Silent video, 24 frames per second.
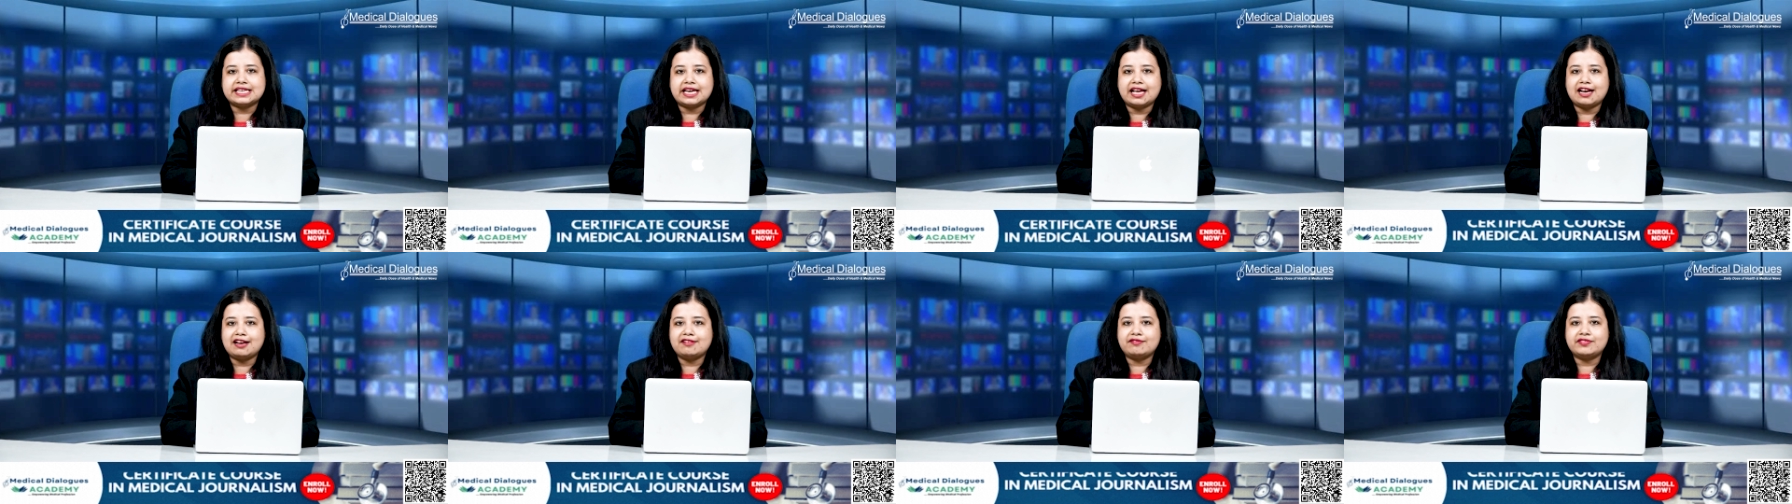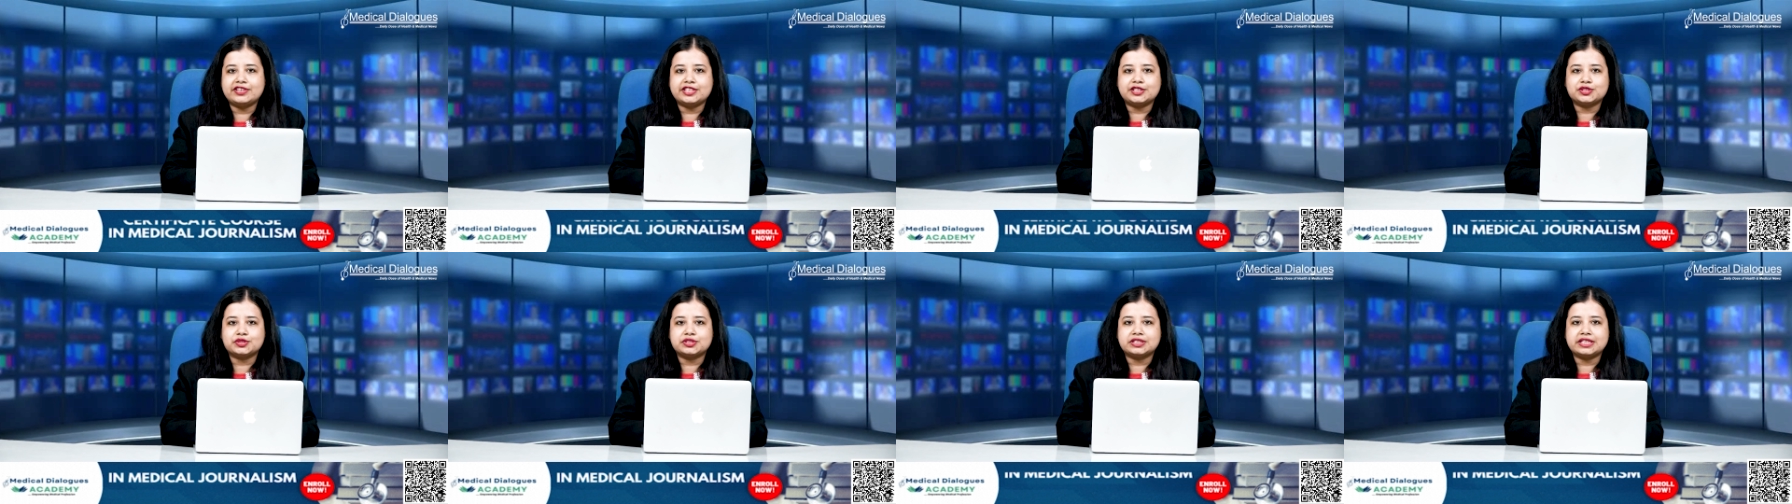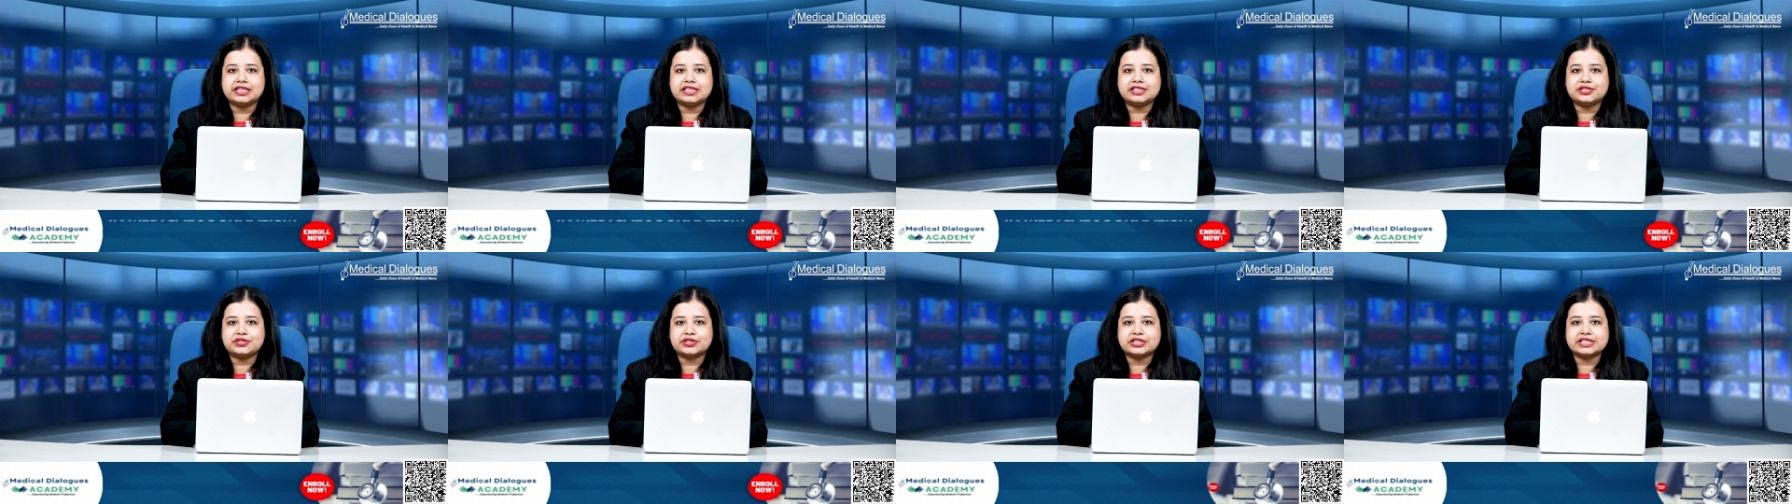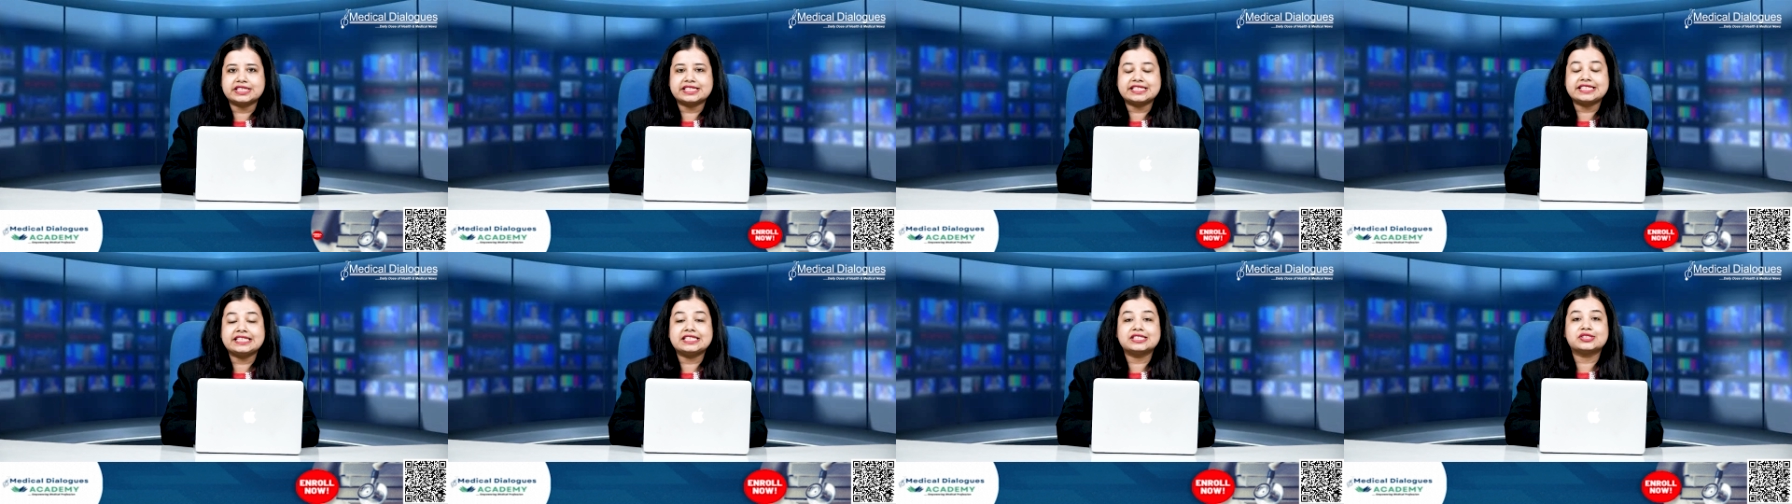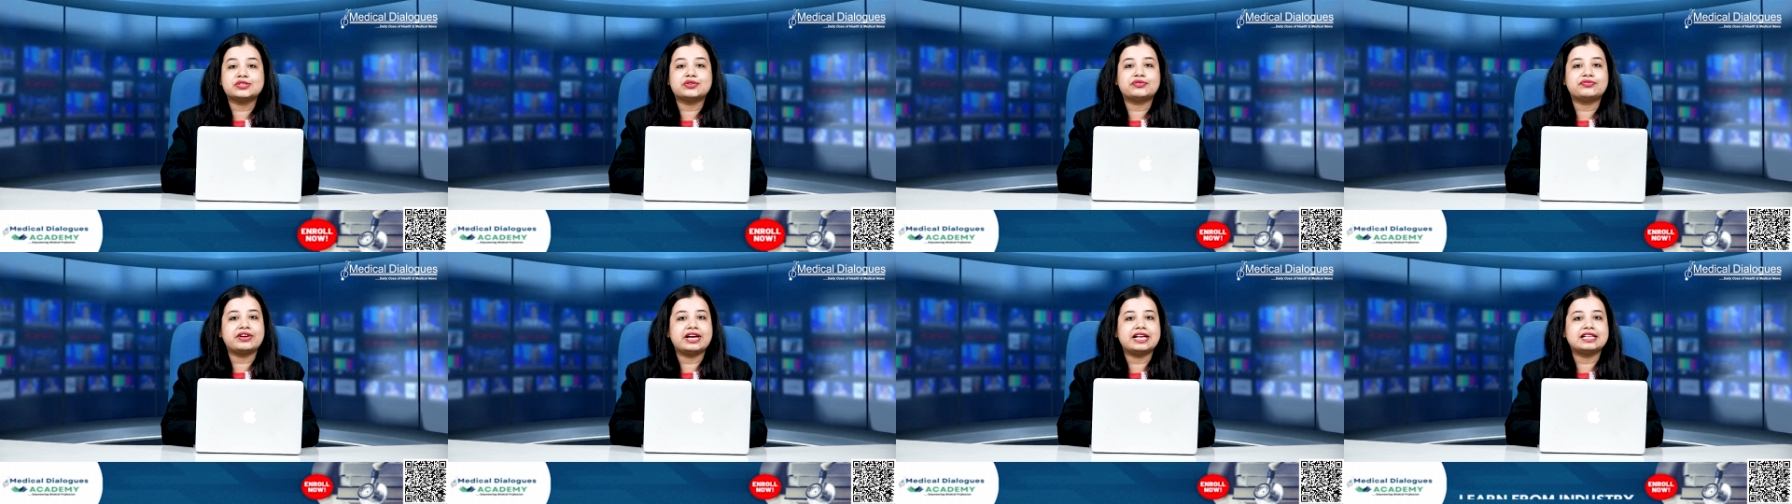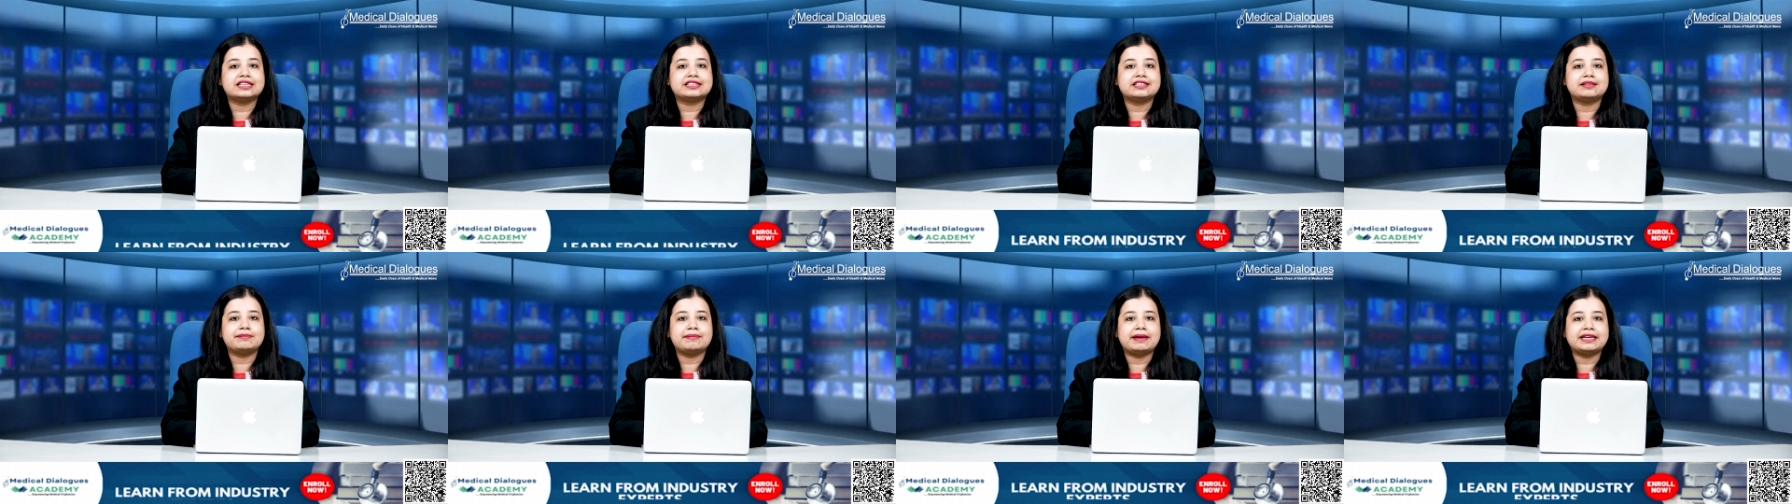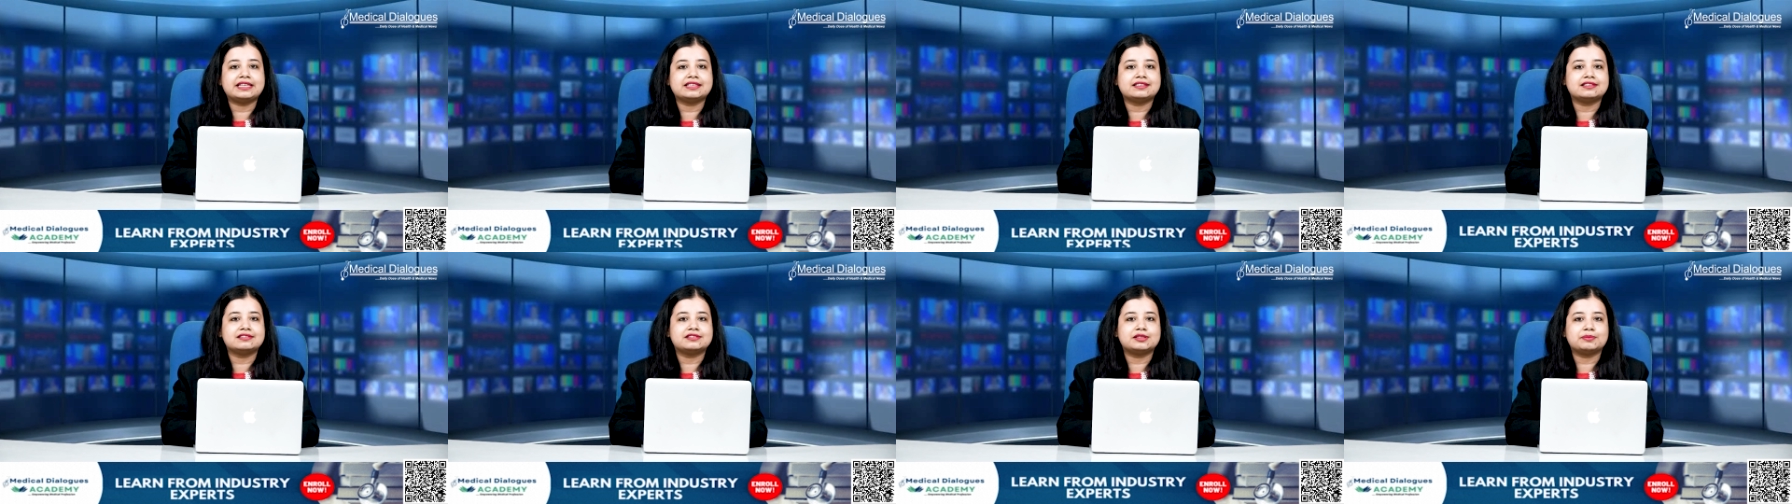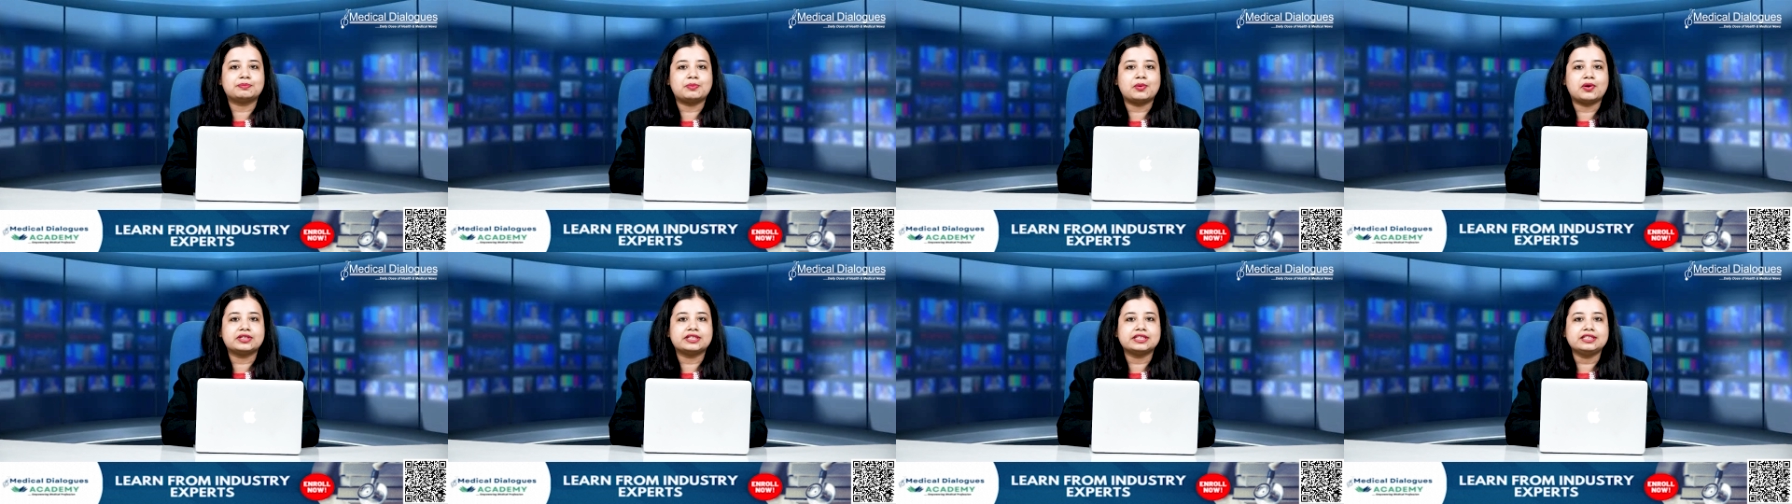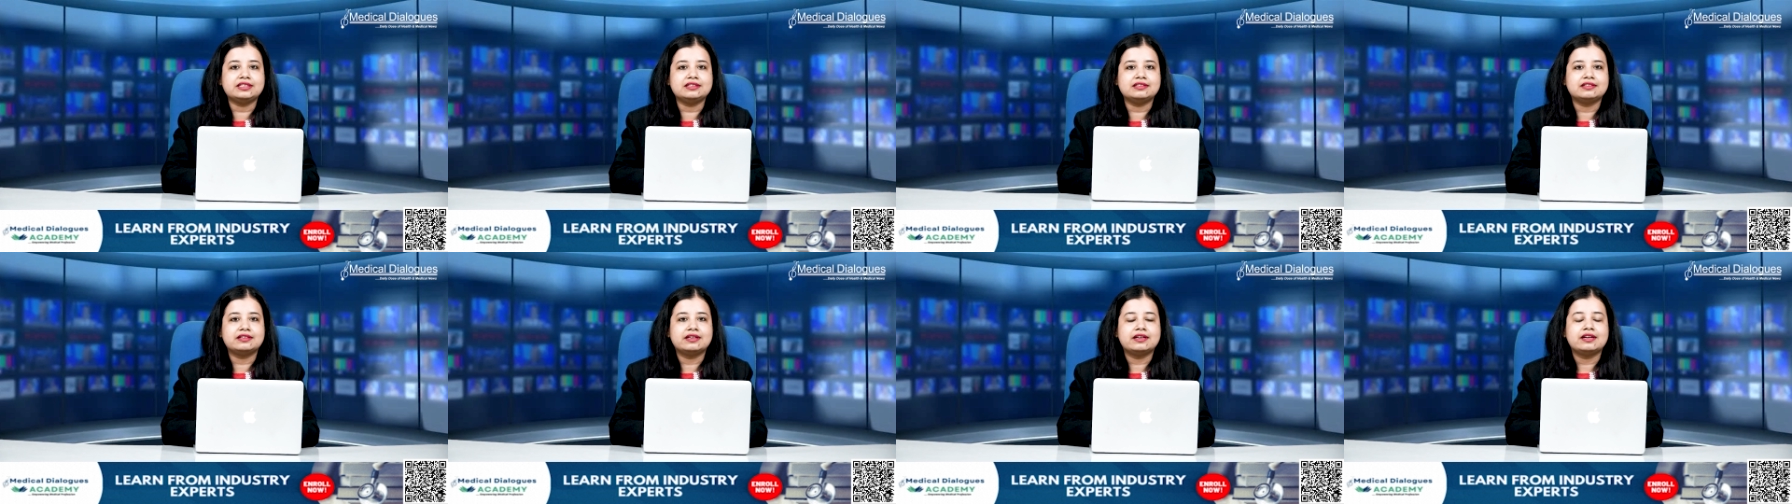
delve into the intricacies of health and medical reporting?